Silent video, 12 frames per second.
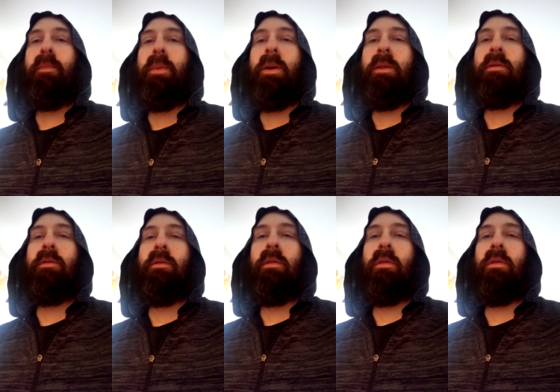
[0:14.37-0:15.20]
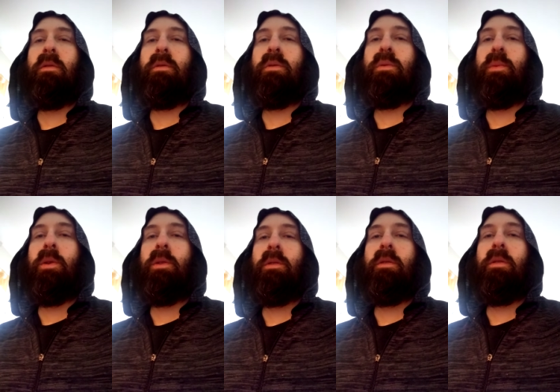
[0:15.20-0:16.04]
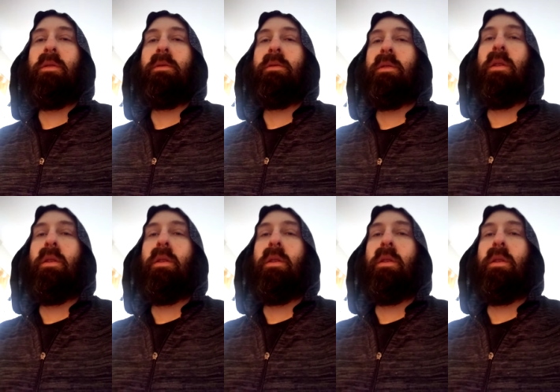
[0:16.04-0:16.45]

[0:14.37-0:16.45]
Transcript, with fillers: pot stickers, wontons.